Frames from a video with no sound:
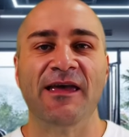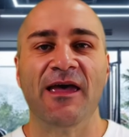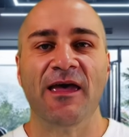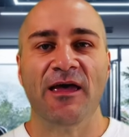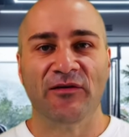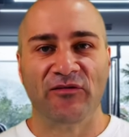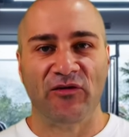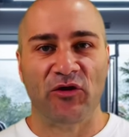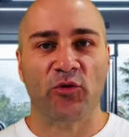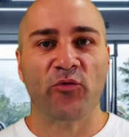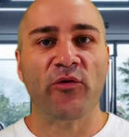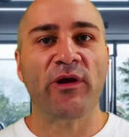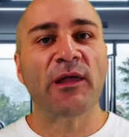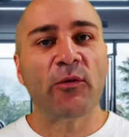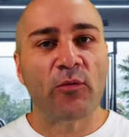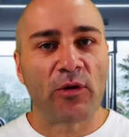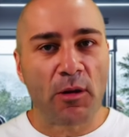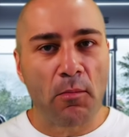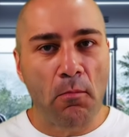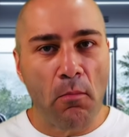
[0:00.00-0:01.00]
So you really
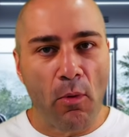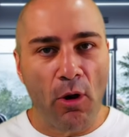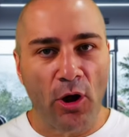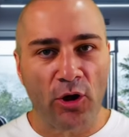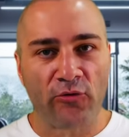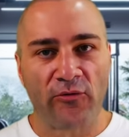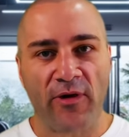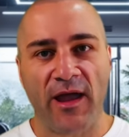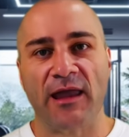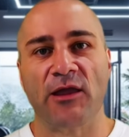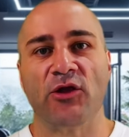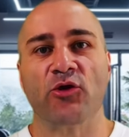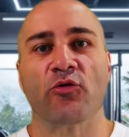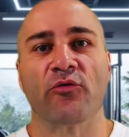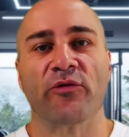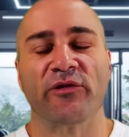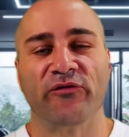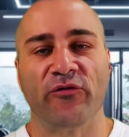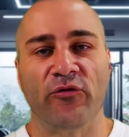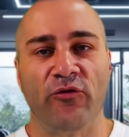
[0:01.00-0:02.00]
want to moderate your
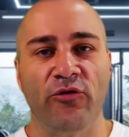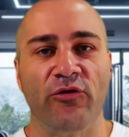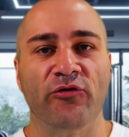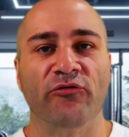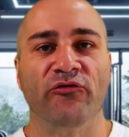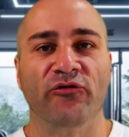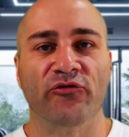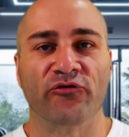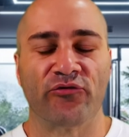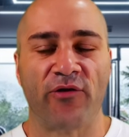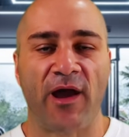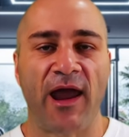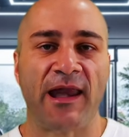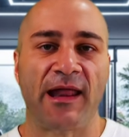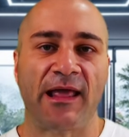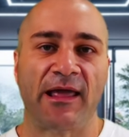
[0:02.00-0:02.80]
return to training.